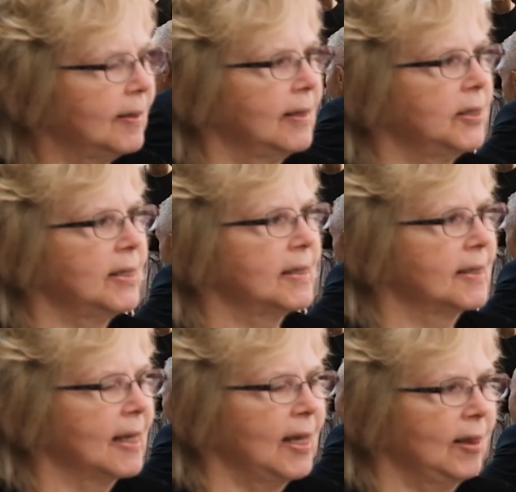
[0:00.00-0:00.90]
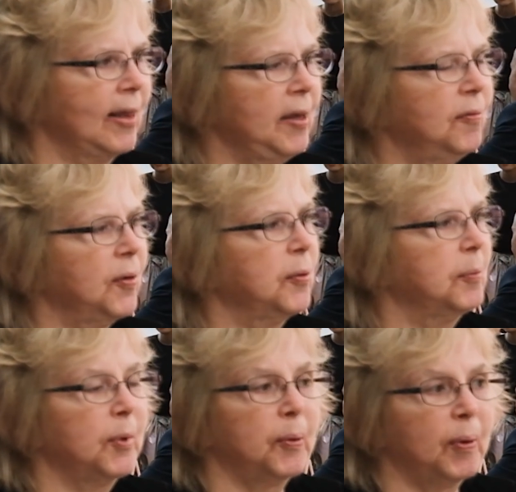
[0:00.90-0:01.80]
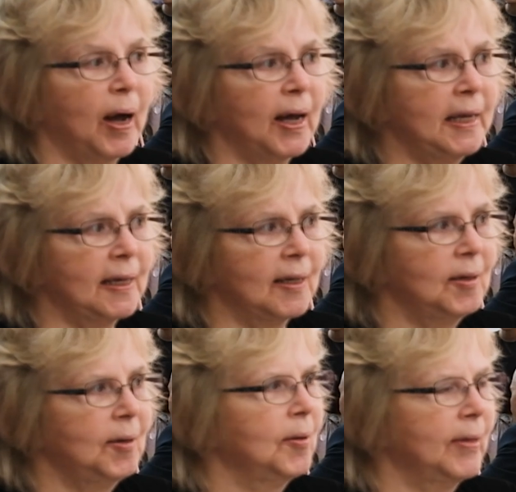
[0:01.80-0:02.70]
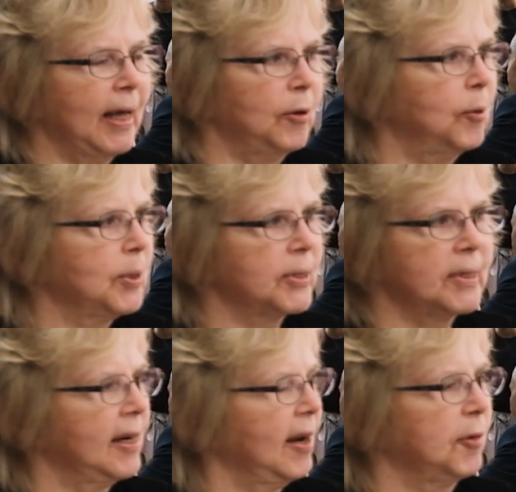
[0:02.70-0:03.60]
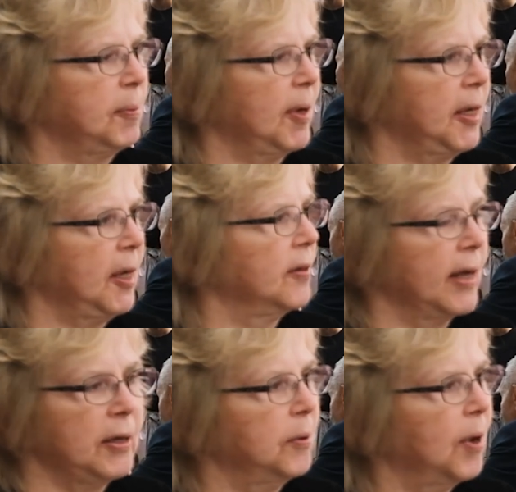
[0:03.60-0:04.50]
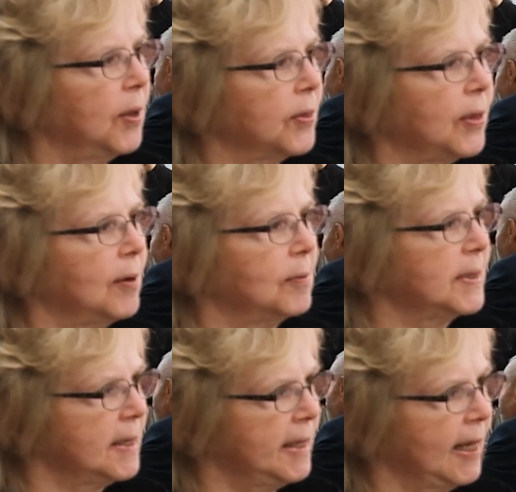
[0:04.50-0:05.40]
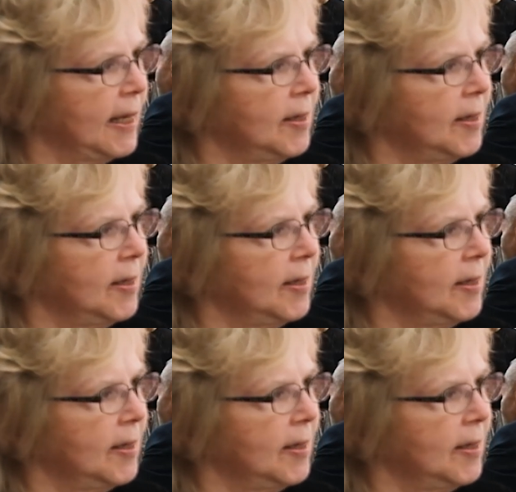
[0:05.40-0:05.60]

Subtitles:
And she says, I leave you Mariah, that horse that you all thought was dead.